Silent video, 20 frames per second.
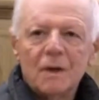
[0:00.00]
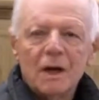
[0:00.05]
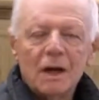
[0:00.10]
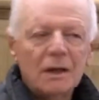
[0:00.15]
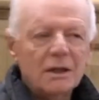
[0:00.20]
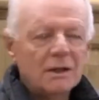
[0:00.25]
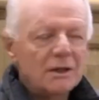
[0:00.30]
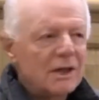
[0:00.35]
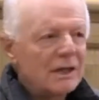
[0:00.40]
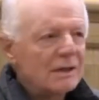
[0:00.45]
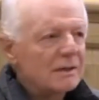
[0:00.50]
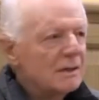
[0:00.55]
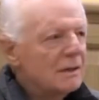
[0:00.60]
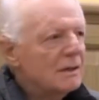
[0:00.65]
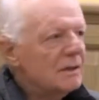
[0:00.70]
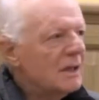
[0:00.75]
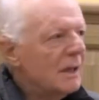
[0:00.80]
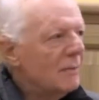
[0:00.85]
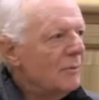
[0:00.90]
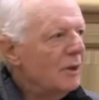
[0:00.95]
And it does
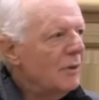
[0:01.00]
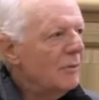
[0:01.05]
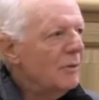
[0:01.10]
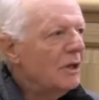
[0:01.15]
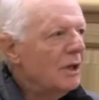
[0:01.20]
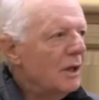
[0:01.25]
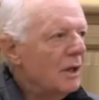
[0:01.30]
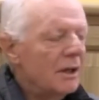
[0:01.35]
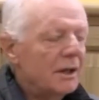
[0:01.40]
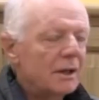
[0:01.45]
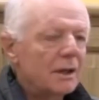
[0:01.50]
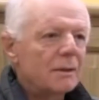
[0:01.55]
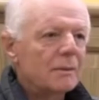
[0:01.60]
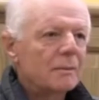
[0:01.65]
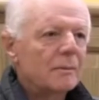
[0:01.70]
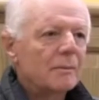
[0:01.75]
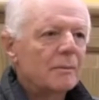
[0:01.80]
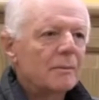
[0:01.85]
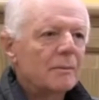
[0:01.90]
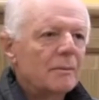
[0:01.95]
this subliminally.
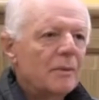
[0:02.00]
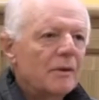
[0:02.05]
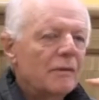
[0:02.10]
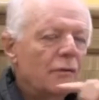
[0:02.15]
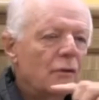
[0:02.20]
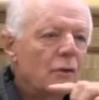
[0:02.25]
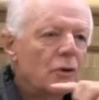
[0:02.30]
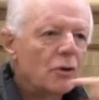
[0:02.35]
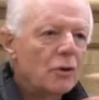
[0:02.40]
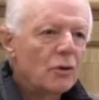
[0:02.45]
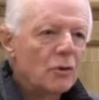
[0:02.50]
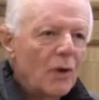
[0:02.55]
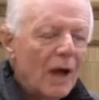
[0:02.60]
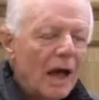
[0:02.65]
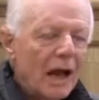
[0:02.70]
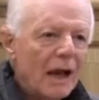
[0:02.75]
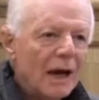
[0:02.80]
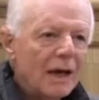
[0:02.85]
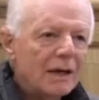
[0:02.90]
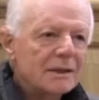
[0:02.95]
Before you
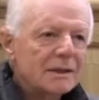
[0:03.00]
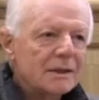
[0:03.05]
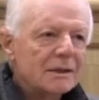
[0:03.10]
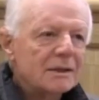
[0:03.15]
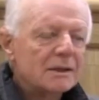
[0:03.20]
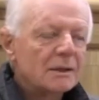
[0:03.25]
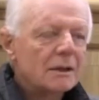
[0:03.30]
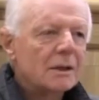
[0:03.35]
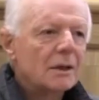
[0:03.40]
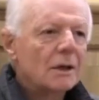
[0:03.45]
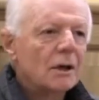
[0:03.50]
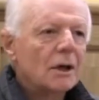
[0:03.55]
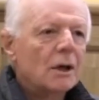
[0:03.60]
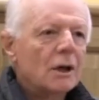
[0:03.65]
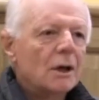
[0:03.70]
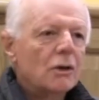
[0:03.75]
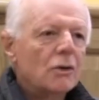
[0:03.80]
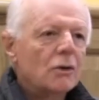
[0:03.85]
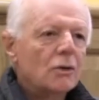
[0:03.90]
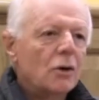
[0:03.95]
realize it,
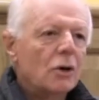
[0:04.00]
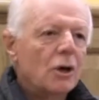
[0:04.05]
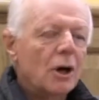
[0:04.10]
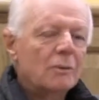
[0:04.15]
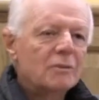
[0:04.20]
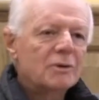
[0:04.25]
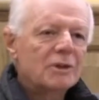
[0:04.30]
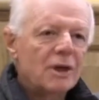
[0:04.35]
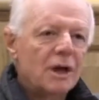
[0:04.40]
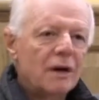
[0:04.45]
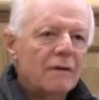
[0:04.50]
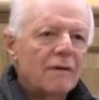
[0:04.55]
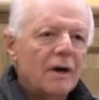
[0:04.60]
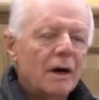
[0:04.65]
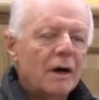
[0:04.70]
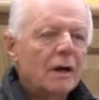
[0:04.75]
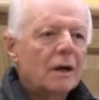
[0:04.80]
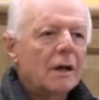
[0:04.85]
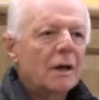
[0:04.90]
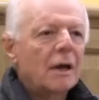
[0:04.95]
your
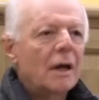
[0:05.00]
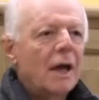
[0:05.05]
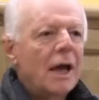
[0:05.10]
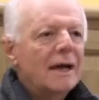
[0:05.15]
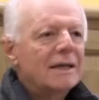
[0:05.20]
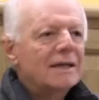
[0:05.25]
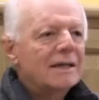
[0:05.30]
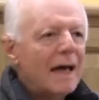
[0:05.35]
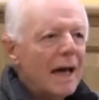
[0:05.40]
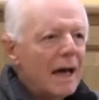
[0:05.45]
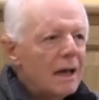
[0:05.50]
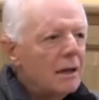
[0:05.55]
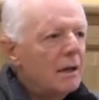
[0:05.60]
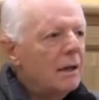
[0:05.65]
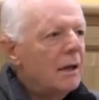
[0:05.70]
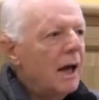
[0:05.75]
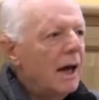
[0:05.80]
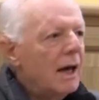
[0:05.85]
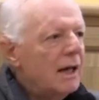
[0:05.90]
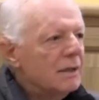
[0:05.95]
observer has
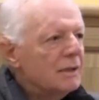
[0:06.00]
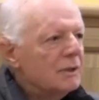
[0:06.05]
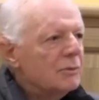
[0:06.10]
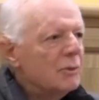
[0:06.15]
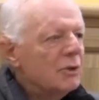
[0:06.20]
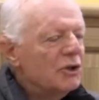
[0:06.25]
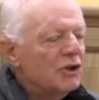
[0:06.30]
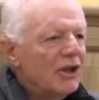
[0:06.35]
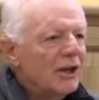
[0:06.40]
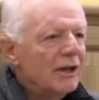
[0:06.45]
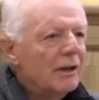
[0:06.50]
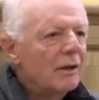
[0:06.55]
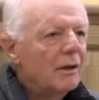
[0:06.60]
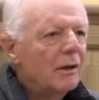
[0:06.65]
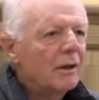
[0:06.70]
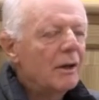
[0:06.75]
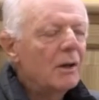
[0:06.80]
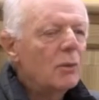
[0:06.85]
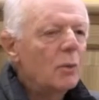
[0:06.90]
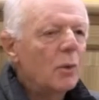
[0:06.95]
analyzed
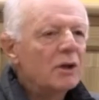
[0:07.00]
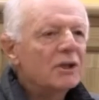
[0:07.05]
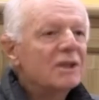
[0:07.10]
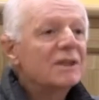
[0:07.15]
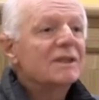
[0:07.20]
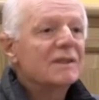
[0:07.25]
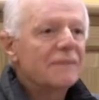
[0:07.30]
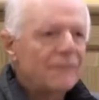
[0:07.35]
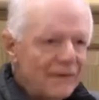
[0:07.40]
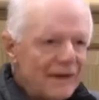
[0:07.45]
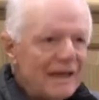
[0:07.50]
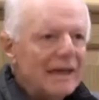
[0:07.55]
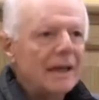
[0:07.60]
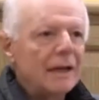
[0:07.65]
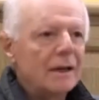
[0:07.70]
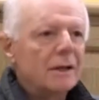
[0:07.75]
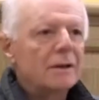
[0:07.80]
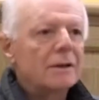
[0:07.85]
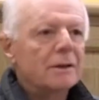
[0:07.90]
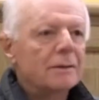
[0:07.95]
particularly what it's feeling.